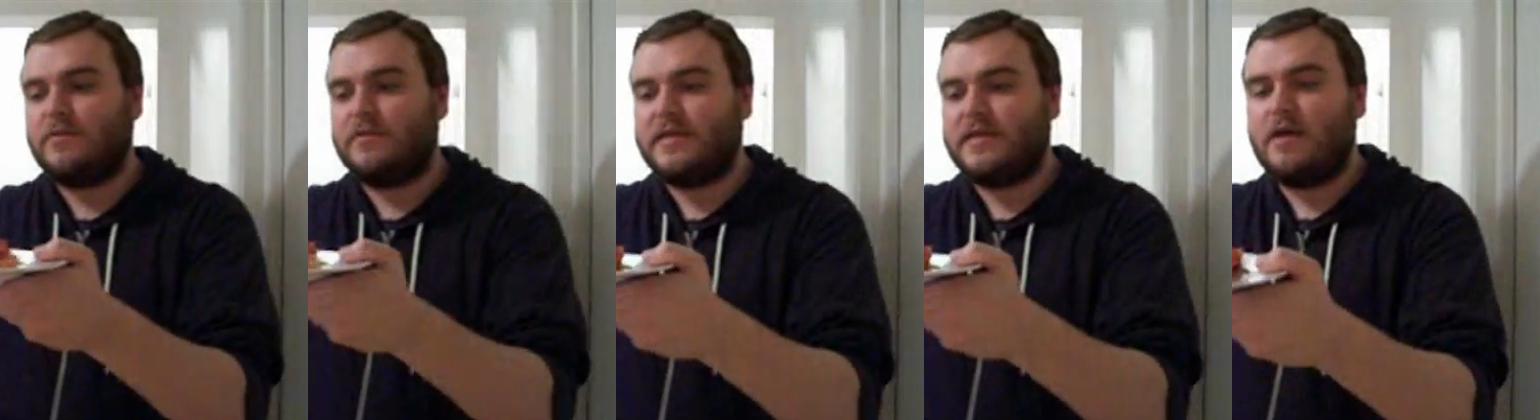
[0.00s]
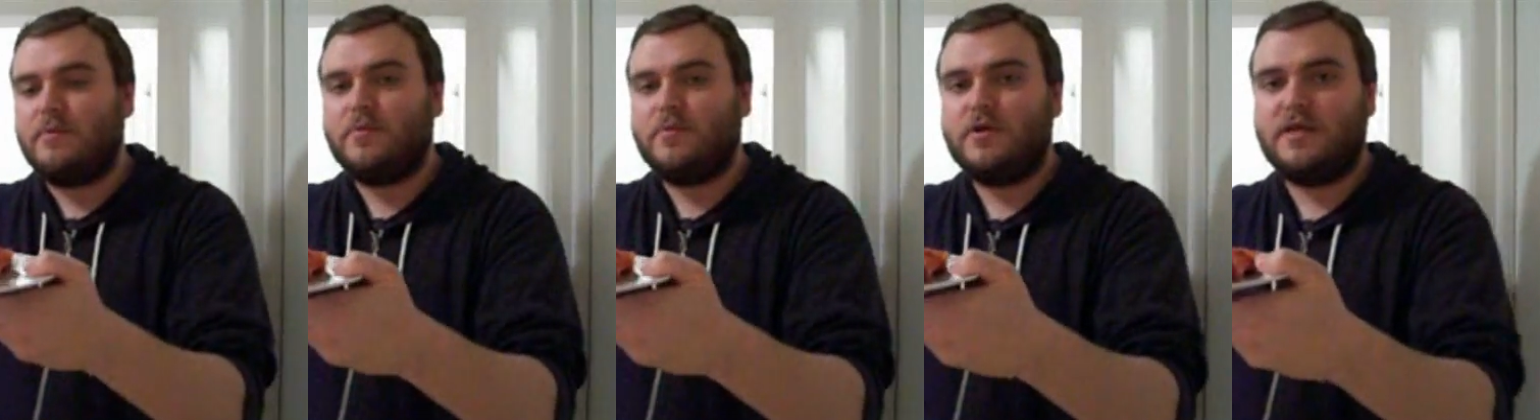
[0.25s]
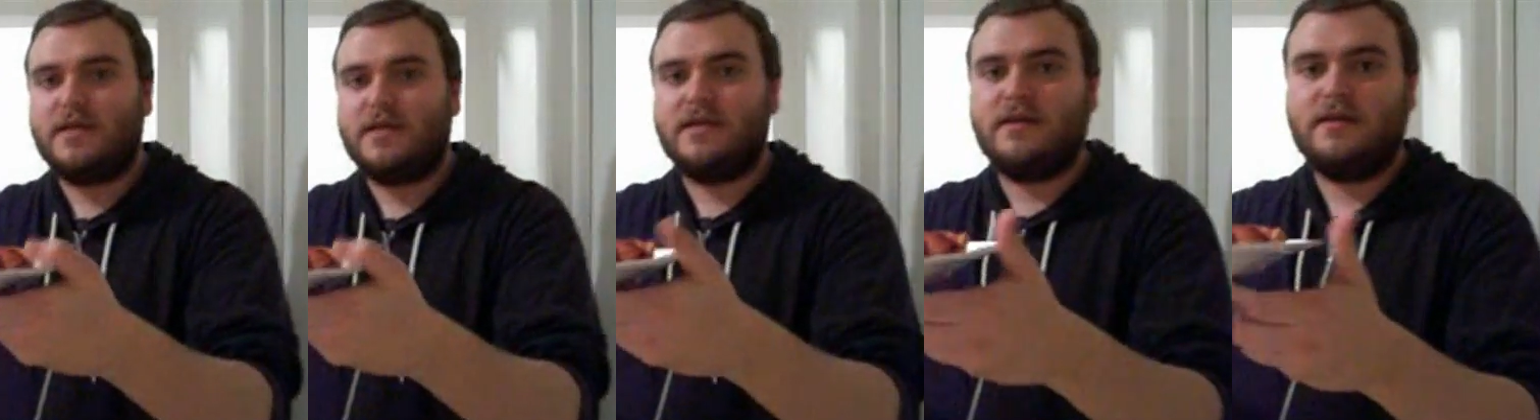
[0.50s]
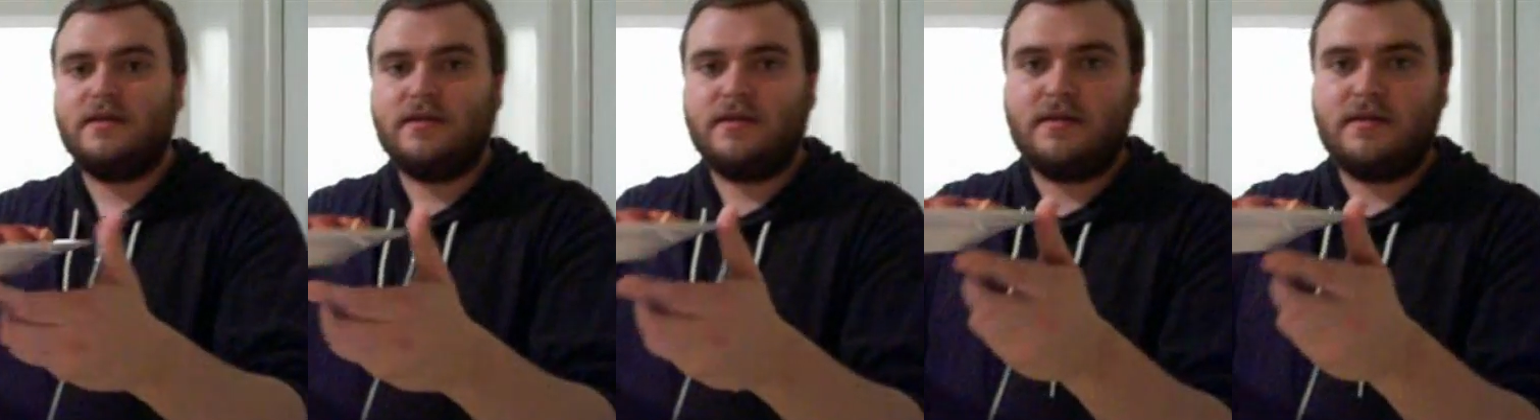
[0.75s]
without
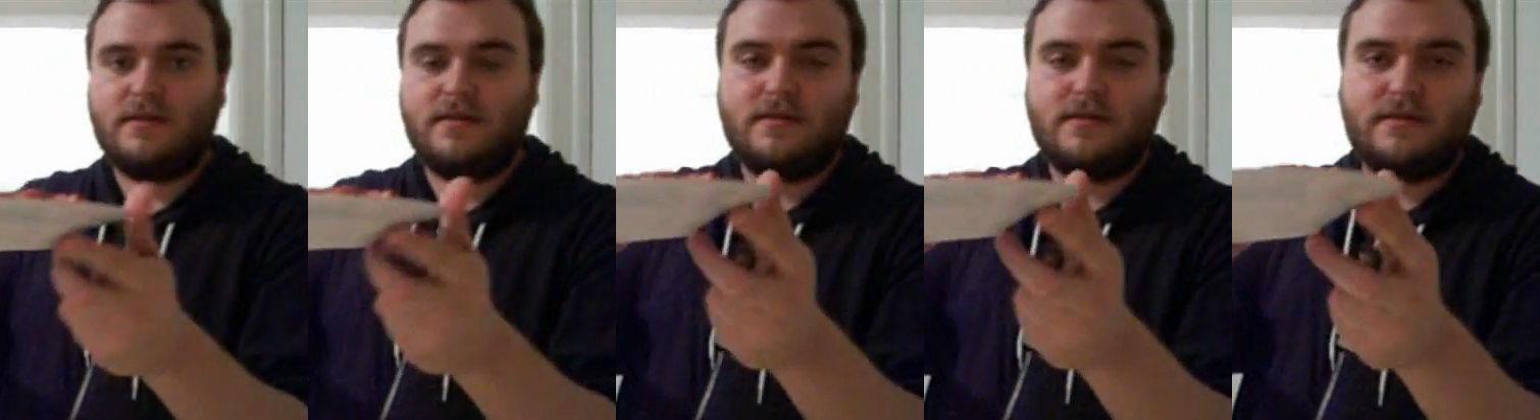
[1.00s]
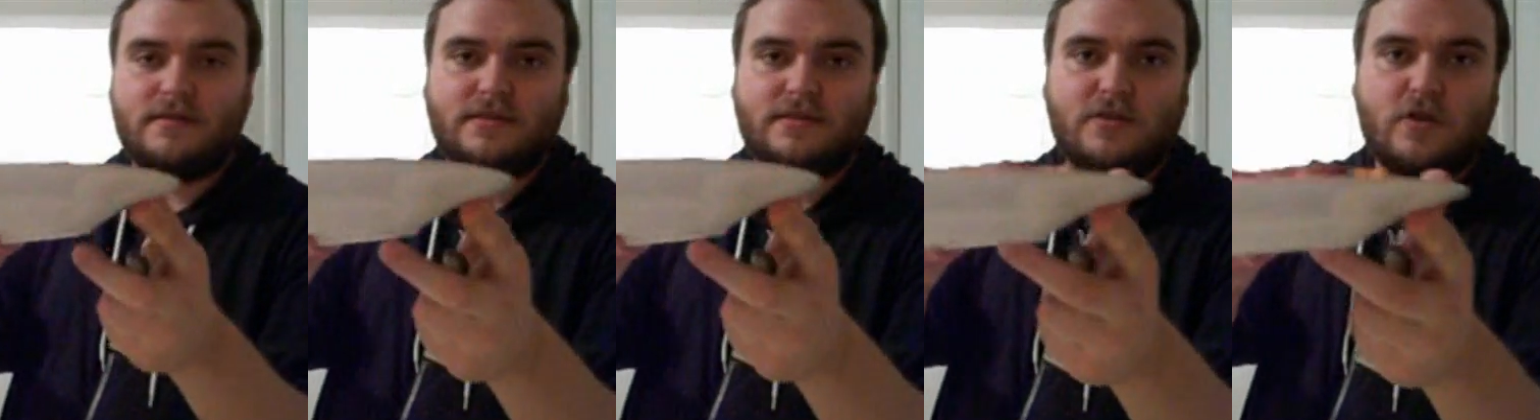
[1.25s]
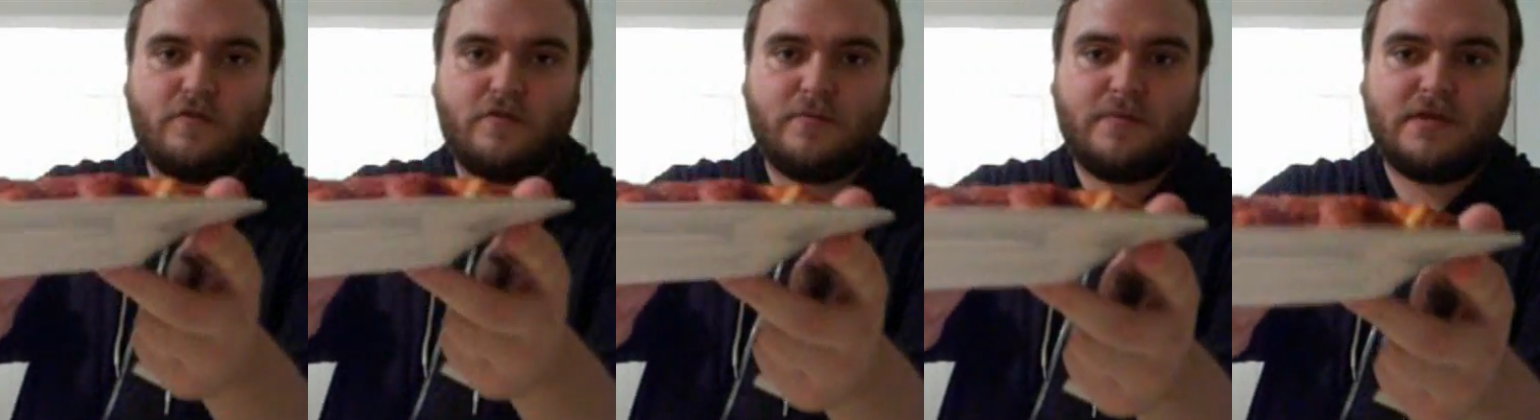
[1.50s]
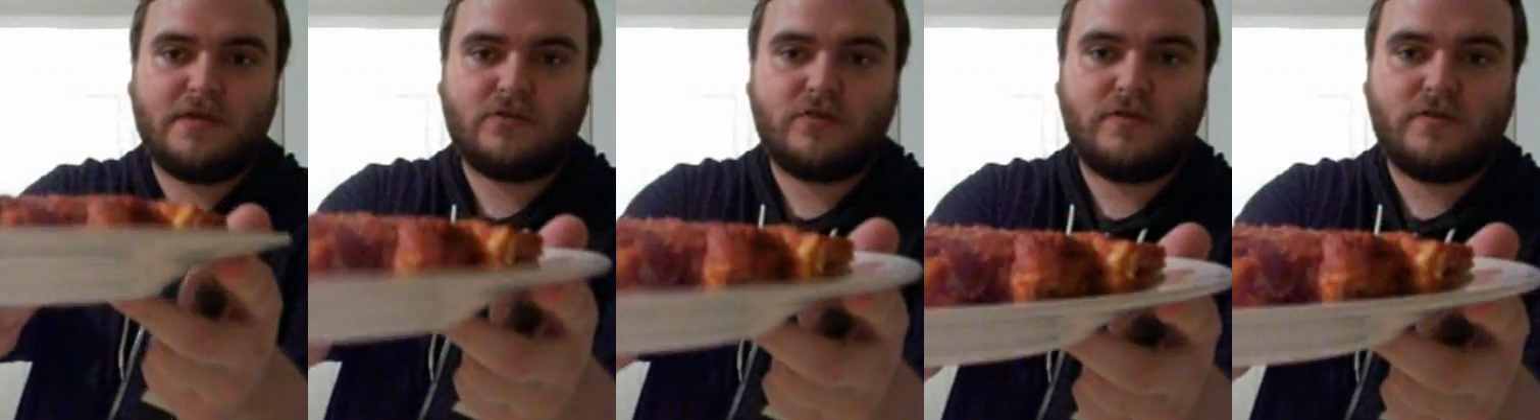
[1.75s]
putting the tofu
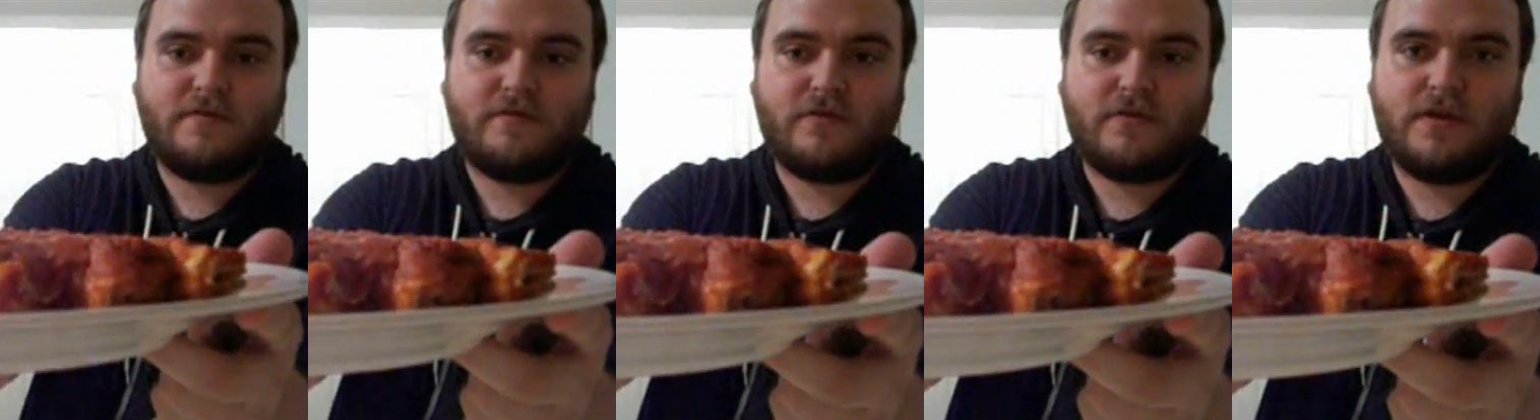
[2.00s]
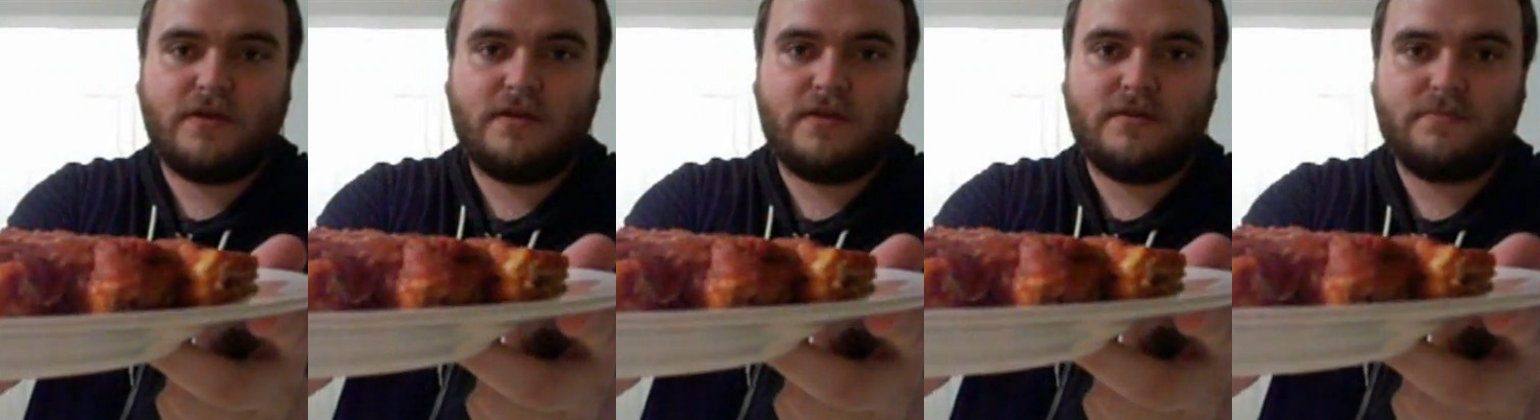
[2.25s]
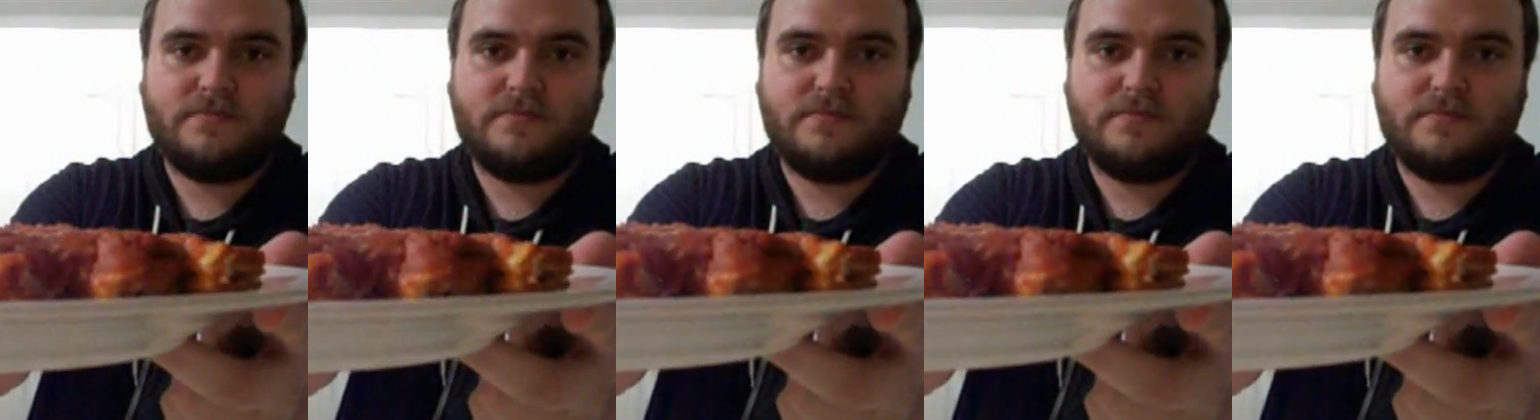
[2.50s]
mixture on the front.